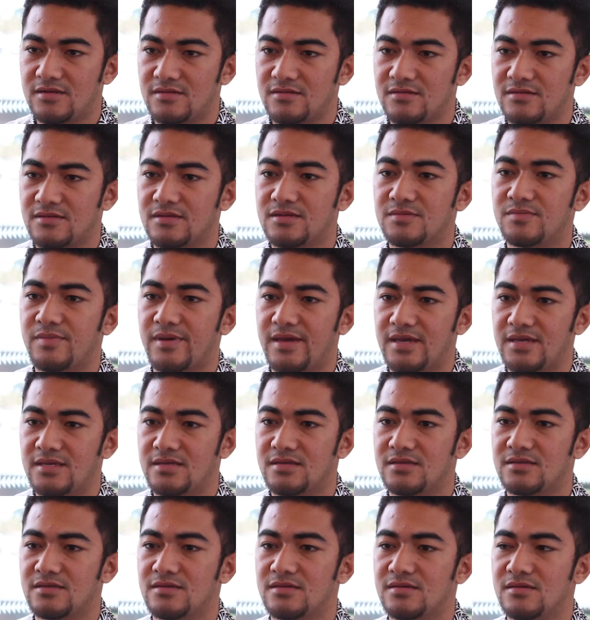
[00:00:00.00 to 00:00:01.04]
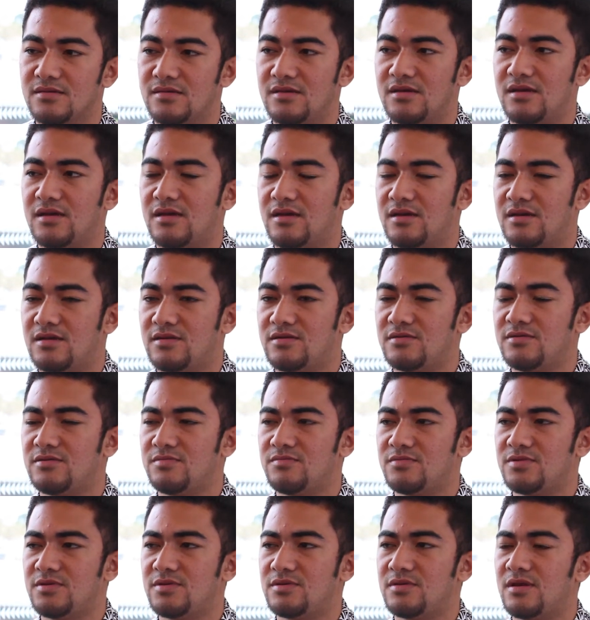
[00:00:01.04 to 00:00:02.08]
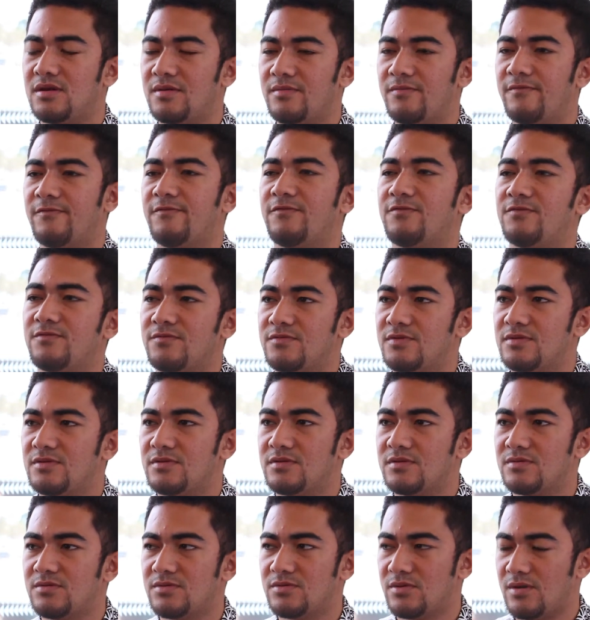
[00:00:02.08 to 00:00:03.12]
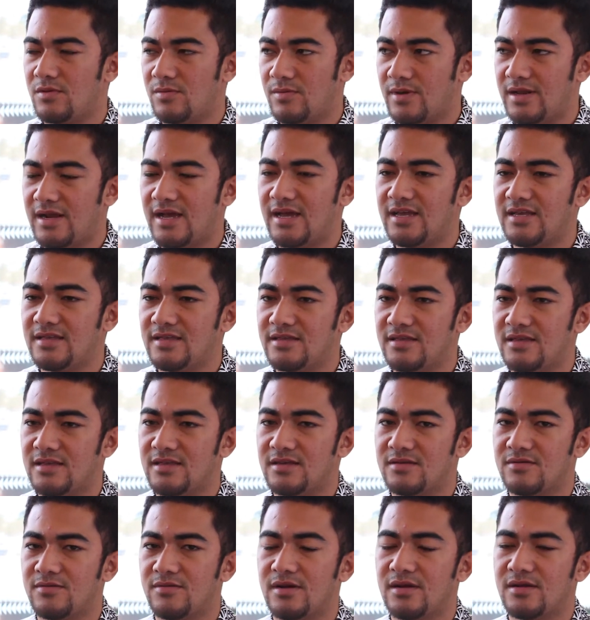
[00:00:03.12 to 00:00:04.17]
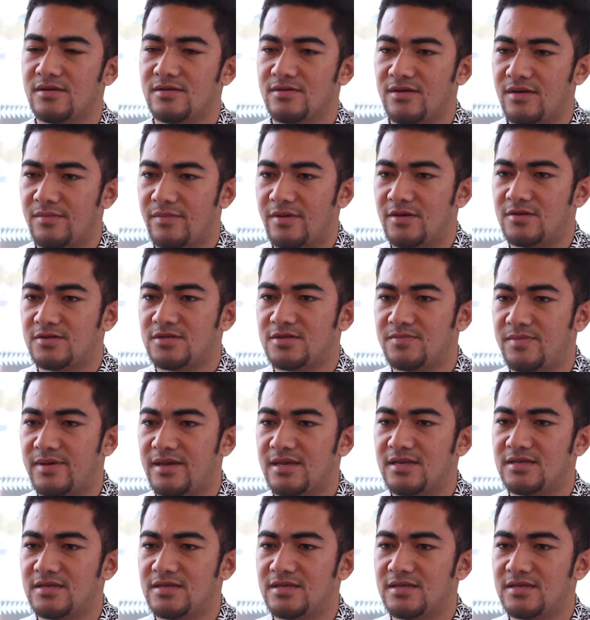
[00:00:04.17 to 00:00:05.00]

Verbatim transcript: Space. And um, for to what I think what, about space,